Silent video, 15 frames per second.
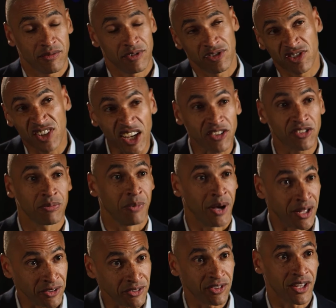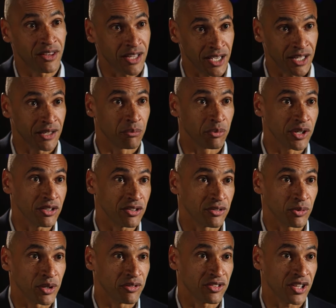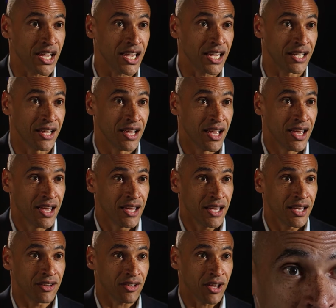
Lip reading: 6 months, I think, in the breaches we've seen, is